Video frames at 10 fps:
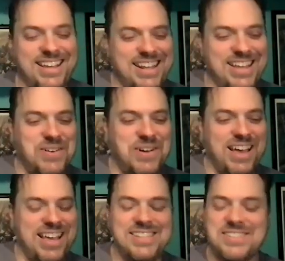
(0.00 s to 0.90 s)

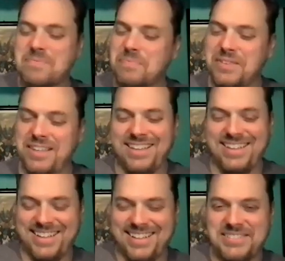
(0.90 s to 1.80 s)
Anyways,
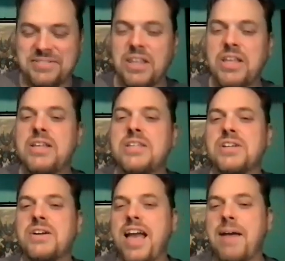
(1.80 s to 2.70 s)

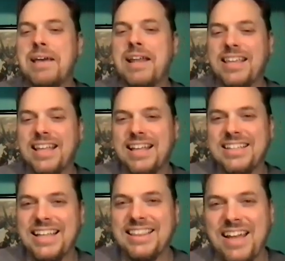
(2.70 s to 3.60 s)
so yeah, man,
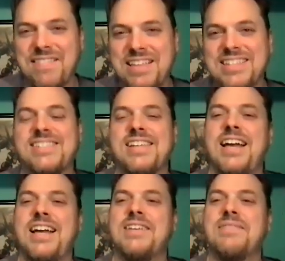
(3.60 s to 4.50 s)
I love this.
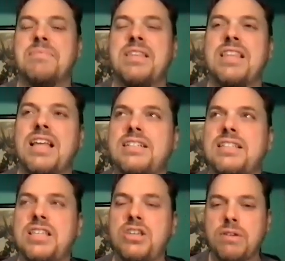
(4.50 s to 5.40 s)

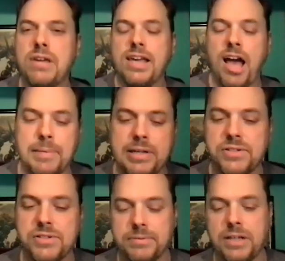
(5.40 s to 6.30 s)
The UK
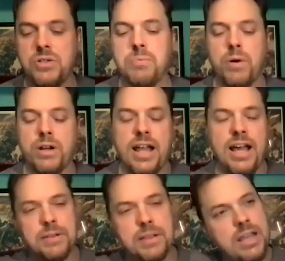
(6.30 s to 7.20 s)
comics, as you pointed
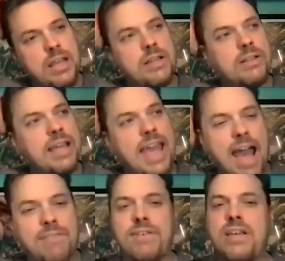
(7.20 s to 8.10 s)
out, they're like
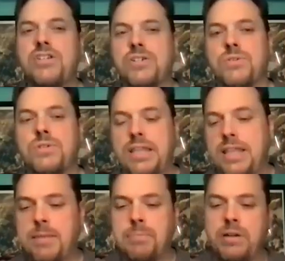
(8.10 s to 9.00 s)
half issues, and then
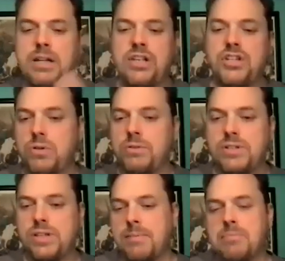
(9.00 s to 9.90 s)
they put an issue, let's
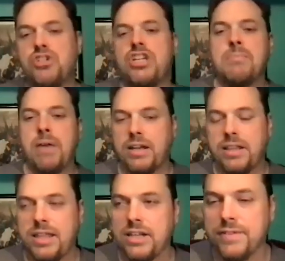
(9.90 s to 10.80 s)
say, like Machine Man at
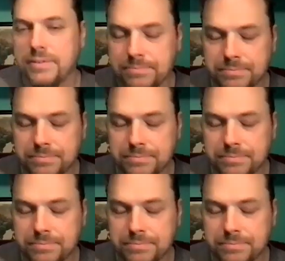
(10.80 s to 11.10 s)
the end of it.